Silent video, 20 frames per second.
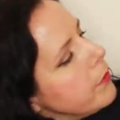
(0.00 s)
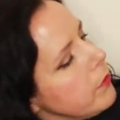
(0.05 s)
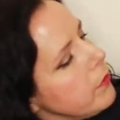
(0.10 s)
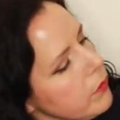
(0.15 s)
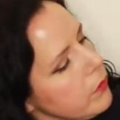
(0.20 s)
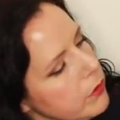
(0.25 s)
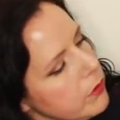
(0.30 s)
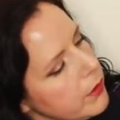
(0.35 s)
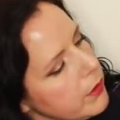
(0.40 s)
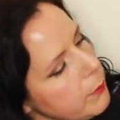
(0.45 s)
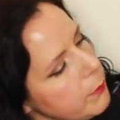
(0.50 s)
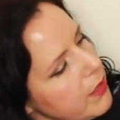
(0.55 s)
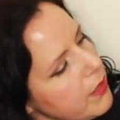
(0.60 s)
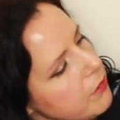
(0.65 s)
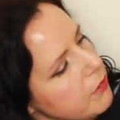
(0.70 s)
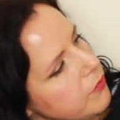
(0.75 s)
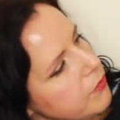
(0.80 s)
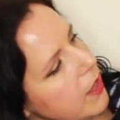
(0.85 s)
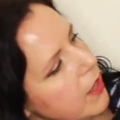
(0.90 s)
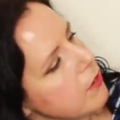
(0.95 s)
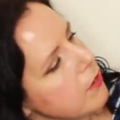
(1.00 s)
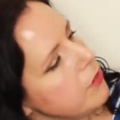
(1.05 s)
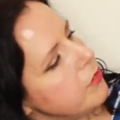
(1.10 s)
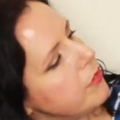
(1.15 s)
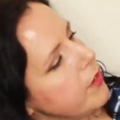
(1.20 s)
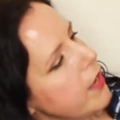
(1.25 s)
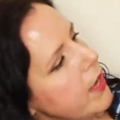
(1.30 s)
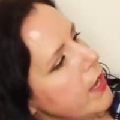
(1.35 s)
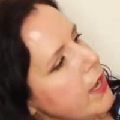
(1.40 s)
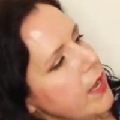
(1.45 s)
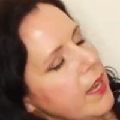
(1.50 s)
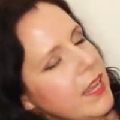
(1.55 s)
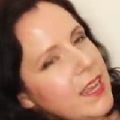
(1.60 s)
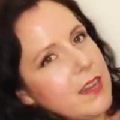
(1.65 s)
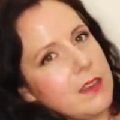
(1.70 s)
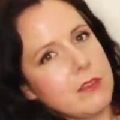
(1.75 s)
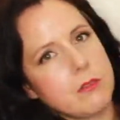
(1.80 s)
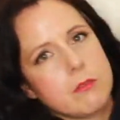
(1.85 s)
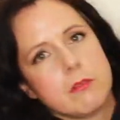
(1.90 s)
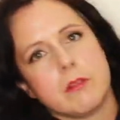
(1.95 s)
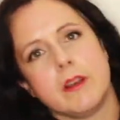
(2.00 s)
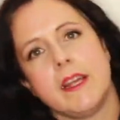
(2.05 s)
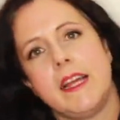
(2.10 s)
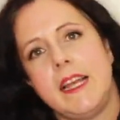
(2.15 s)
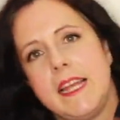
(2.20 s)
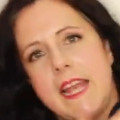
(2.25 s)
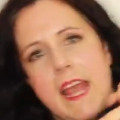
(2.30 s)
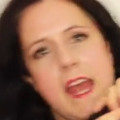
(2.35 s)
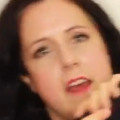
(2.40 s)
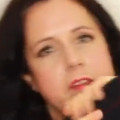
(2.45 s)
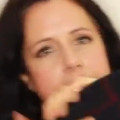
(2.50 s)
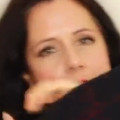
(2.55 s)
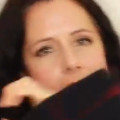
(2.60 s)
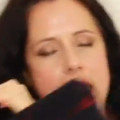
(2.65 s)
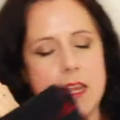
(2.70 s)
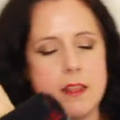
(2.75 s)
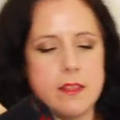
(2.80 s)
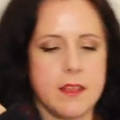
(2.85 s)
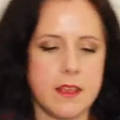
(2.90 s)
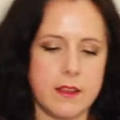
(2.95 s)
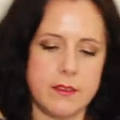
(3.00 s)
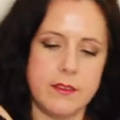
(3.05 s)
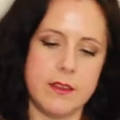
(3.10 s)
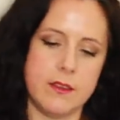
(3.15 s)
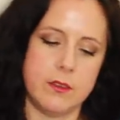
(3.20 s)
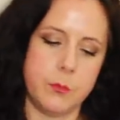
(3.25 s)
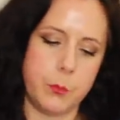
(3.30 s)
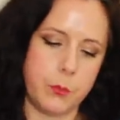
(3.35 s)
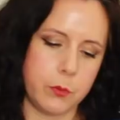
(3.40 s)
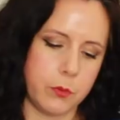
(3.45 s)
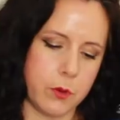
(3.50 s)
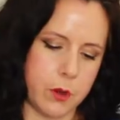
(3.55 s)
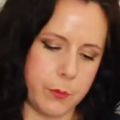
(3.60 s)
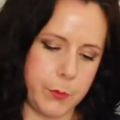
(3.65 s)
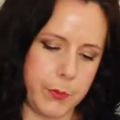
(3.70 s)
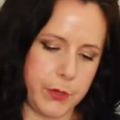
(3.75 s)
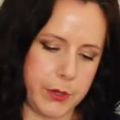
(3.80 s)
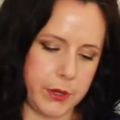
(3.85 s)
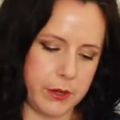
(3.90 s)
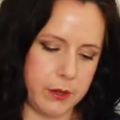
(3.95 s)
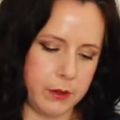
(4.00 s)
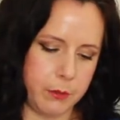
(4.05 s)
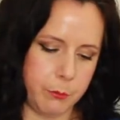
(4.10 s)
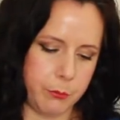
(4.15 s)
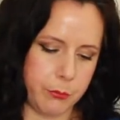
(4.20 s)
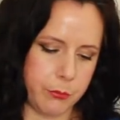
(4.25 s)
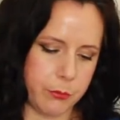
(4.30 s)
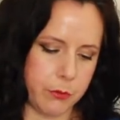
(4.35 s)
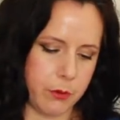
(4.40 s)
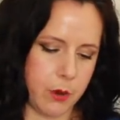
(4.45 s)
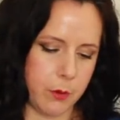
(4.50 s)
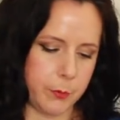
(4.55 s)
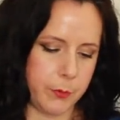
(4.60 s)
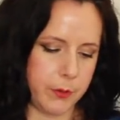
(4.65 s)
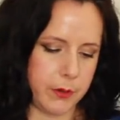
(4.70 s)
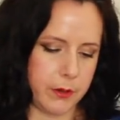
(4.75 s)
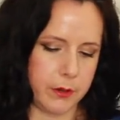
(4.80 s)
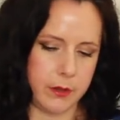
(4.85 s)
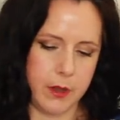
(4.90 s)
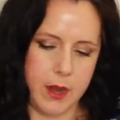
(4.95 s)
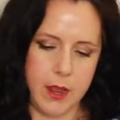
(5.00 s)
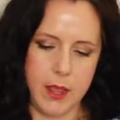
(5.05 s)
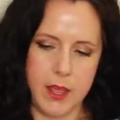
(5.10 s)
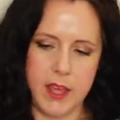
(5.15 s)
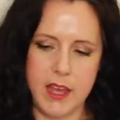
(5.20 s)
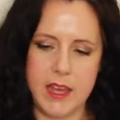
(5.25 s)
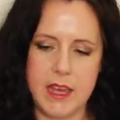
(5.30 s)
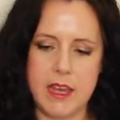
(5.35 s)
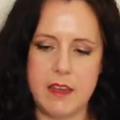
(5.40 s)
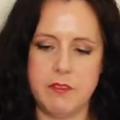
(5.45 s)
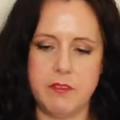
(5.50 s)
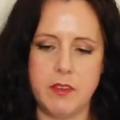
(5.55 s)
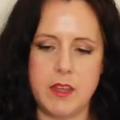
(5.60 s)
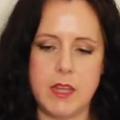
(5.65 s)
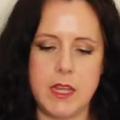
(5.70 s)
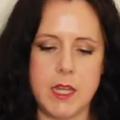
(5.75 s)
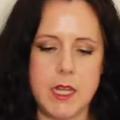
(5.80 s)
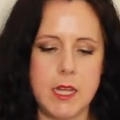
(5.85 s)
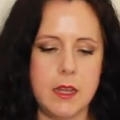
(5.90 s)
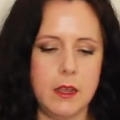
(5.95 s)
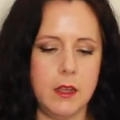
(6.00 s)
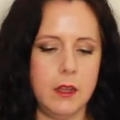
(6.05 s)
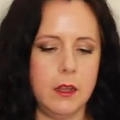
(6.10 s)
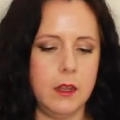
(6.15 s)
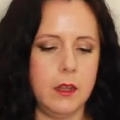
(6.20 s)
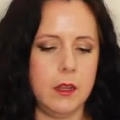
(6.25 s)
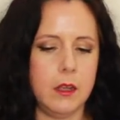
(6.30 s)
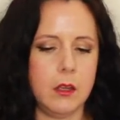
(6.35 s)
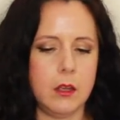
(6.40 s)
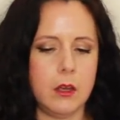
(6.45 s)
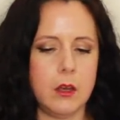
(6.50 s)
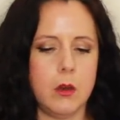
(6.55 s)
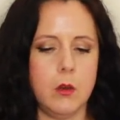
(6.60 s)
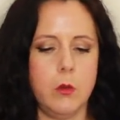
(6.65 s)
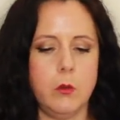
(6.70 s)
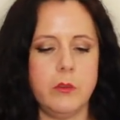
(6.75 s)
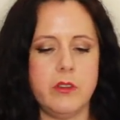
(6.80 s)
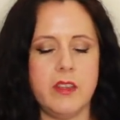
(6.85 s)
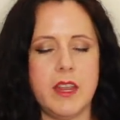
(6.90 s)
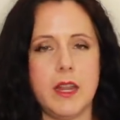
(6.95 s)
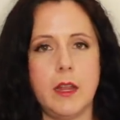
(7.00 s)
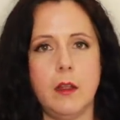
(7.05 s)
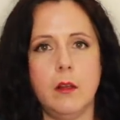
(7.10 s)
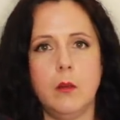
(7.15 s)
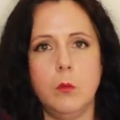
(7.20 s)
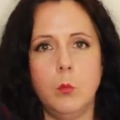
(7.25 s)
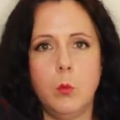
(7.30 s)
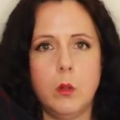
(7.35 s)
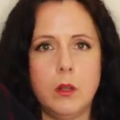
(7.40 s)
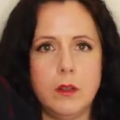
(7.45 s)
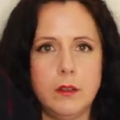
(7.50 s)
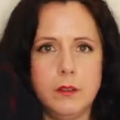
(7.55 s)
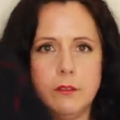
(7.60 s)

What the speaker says: Sorry about the fluff. It is really heavy. This is proper heavy coating wool